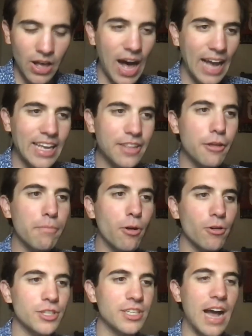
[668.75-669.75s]
I get the
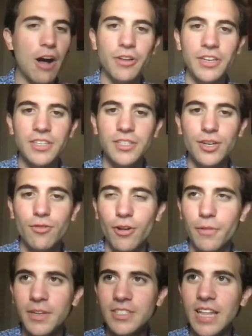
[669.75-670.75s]
personality
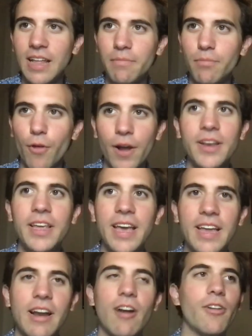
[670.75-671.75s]
disagreements that Brady
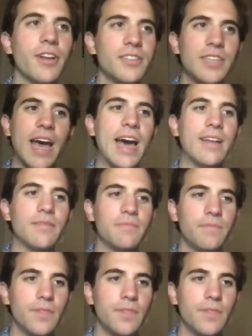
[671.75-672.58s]
and Arians had,